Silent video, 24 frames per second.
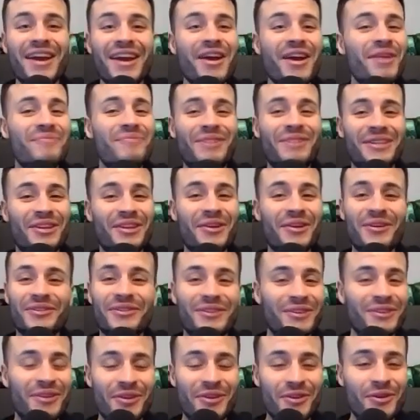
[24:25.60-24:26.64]
But
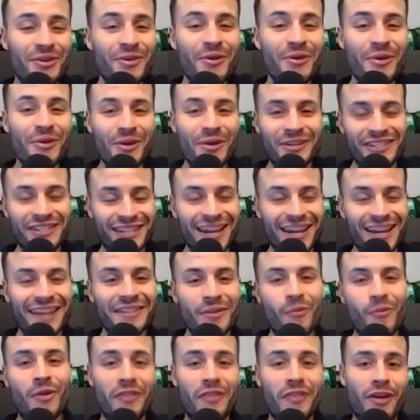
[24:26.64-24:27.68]
you're saying
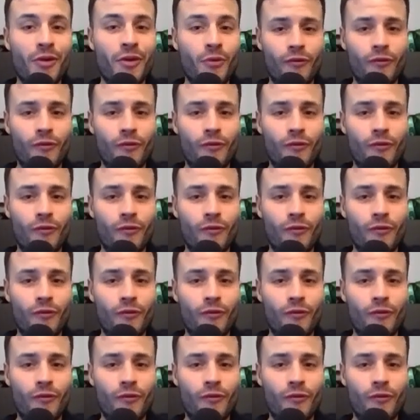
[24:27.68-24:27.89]
that when they,